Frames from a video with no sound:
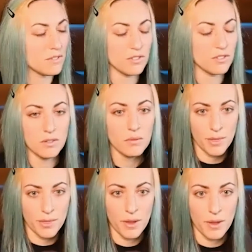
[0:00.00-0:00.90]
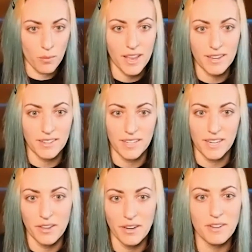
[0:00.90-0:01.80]
do what they want. You
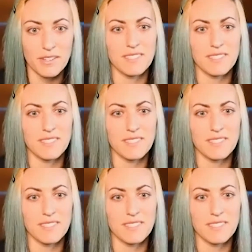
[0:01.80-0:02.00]
know, they're